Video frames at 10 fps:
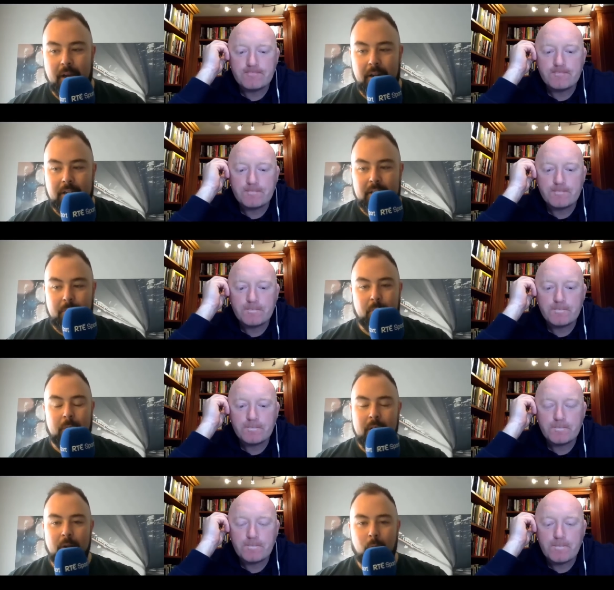Speaker 1: be honest. But
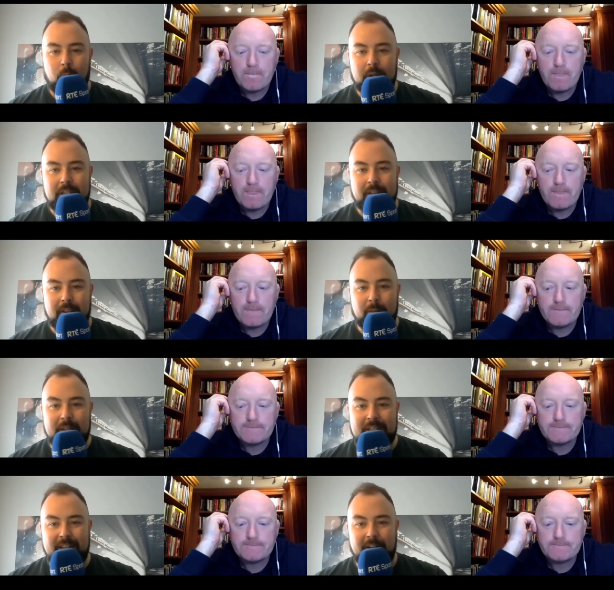what do you think
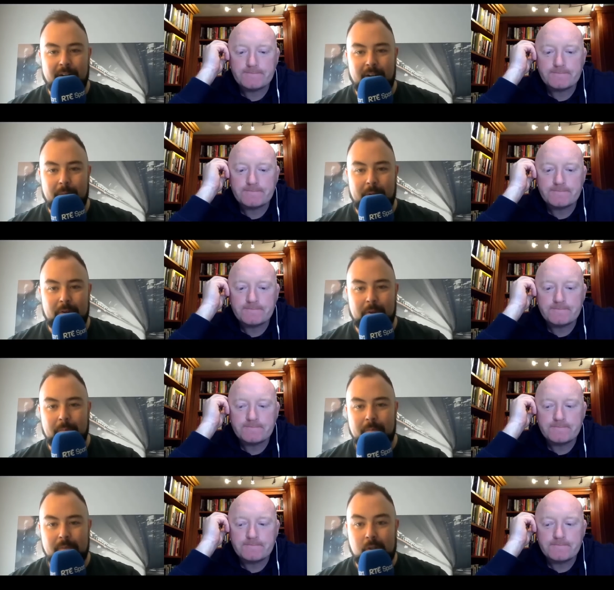we did learn about
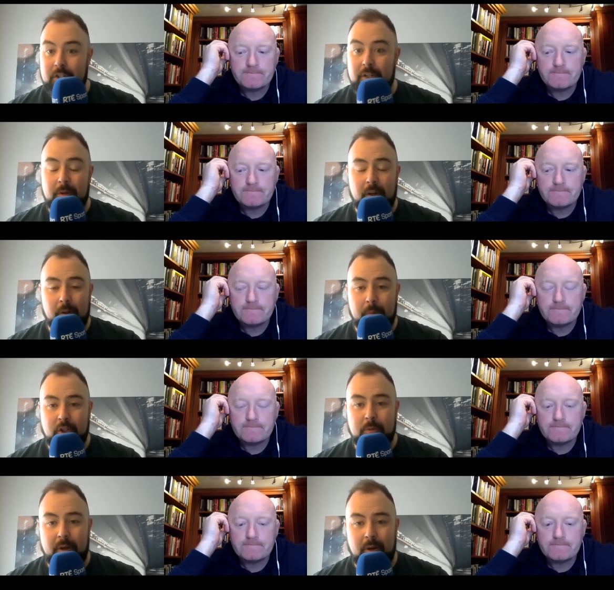them, or did we learn
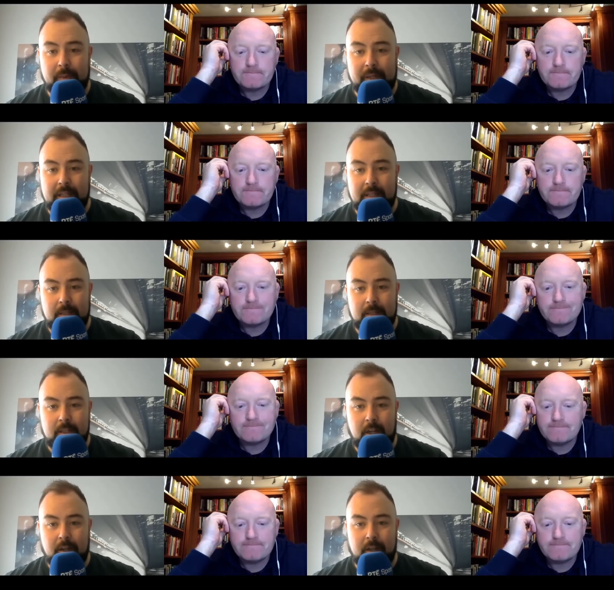much about them against
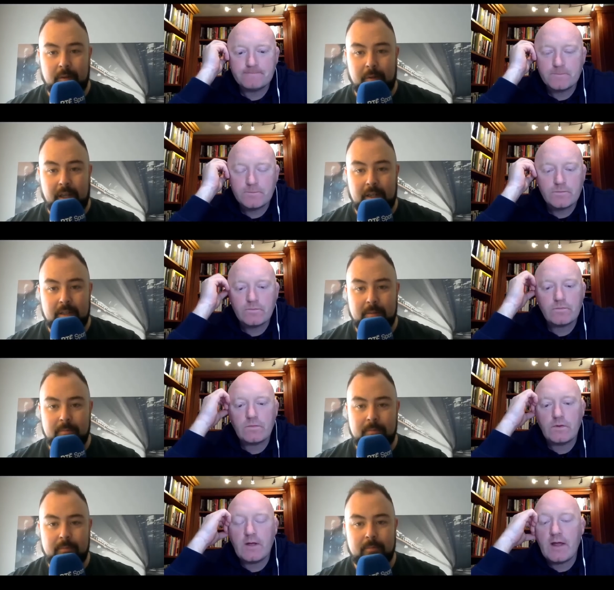Tonga at the weekend?
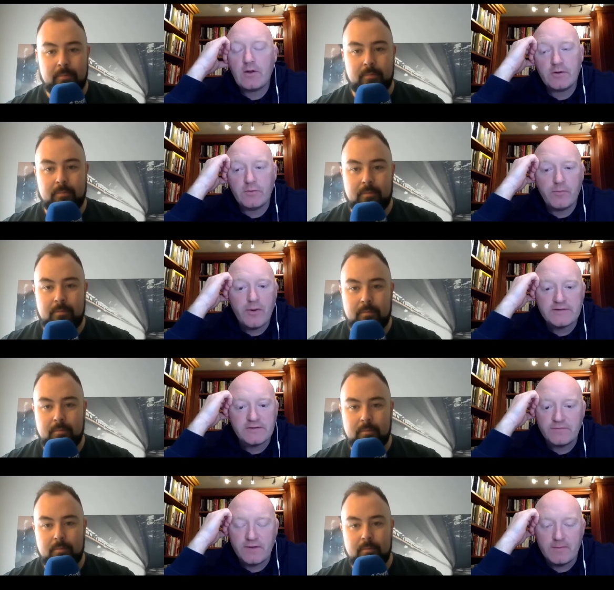
Speaker 2: Yeah, look, they were impressive.
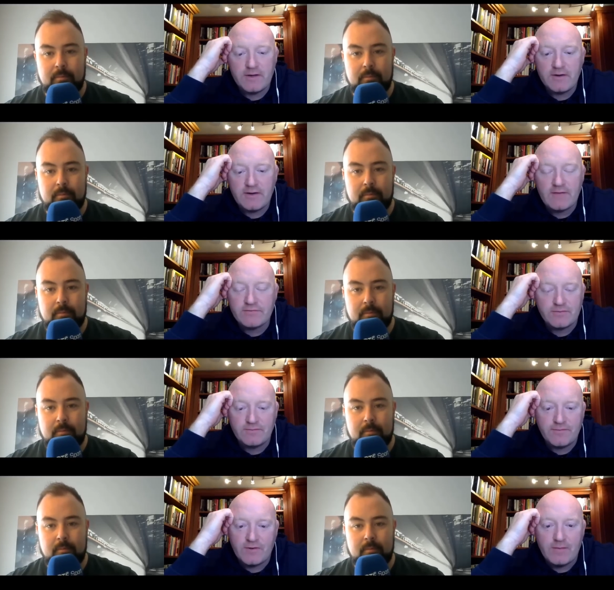I mean, like, they have some
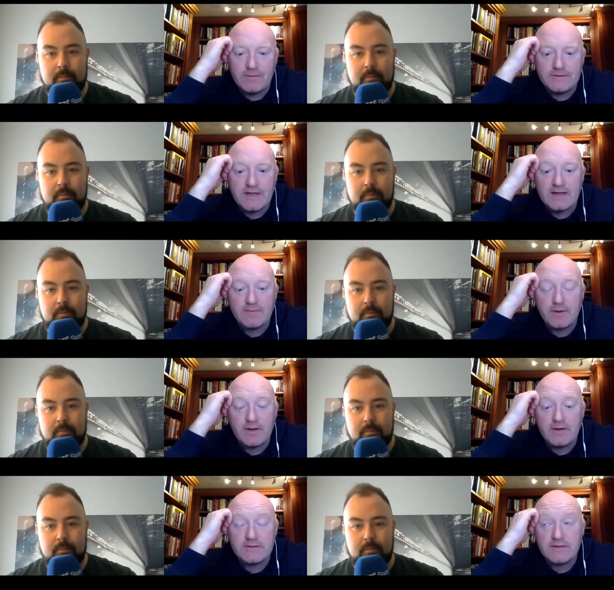phenomenal attacking
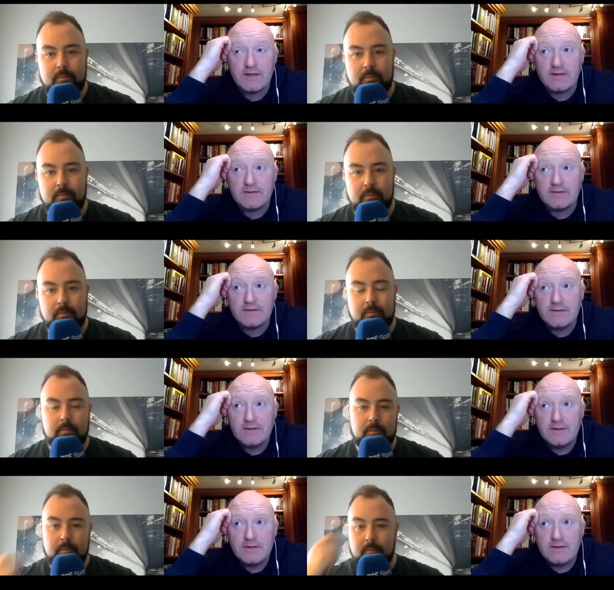players, and, and
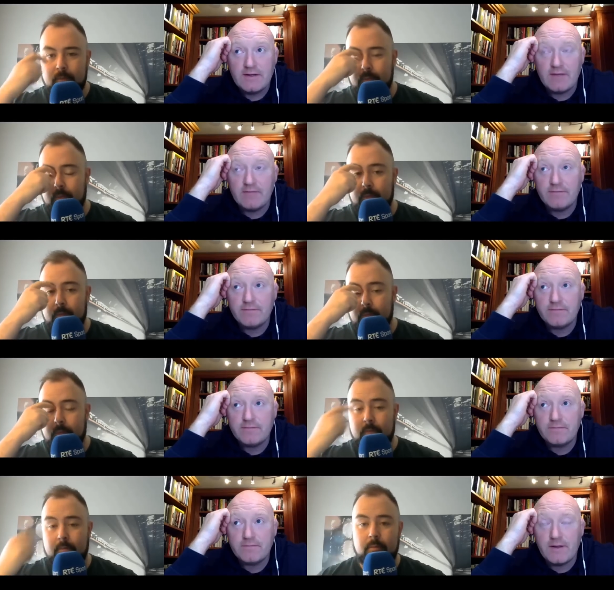they have.
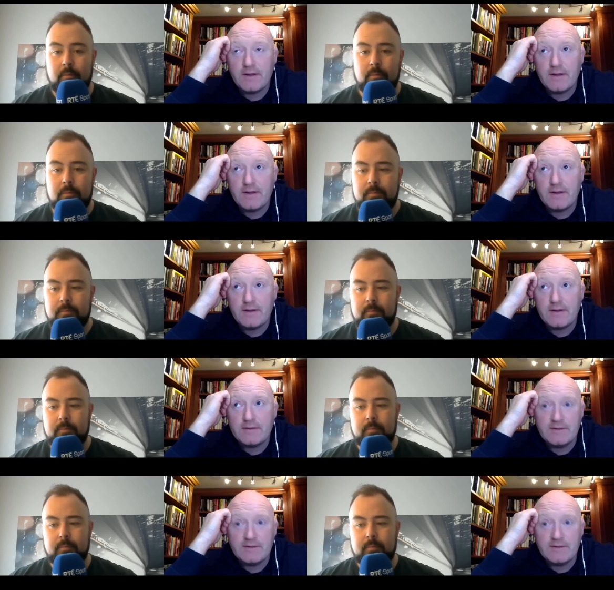Uh, the